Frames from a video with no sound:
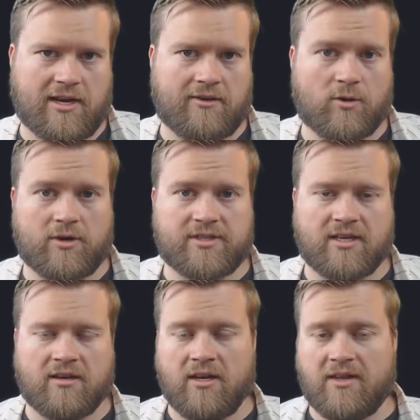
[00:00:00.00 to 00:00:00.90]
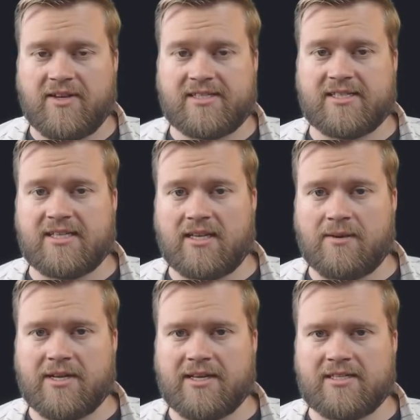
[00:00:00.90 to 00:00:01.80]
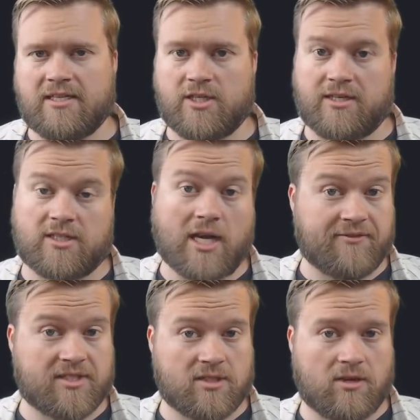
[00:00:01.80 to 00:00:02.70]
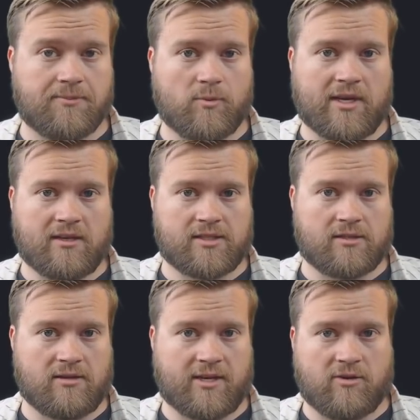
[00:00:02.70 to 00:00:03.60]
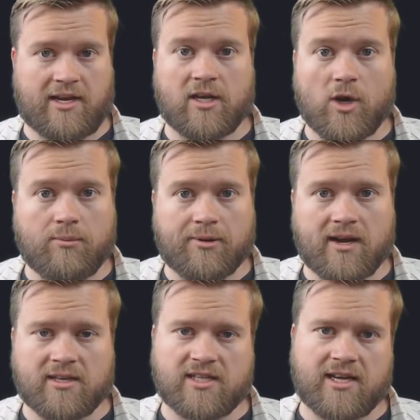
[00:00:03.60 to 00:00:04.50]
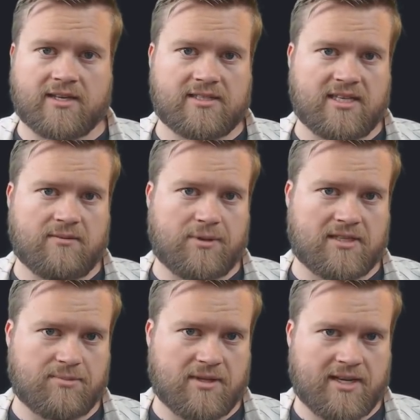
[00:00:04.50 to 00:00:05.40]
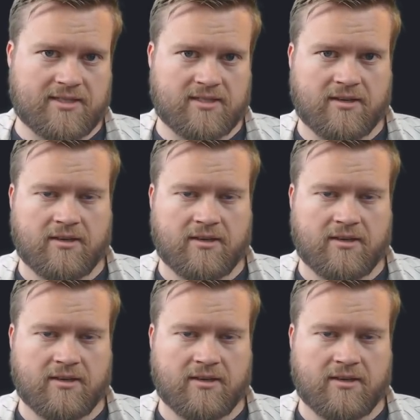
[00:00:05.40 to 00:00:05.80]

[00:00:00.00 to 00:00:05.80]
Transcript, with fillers: And of course, this isn't limited to just JavaScript. We can certainly create Go projects, C plus plus,